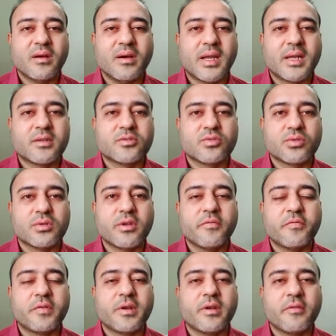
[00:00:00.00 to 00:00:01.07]
Alright, so
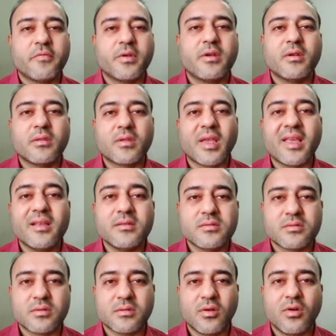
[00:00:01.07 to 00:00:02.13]
different
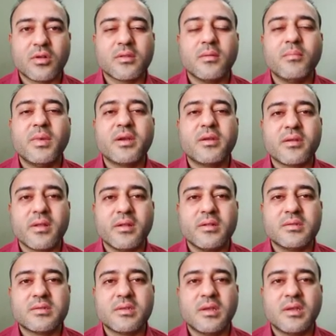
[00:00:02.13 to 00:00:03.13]
things or the materials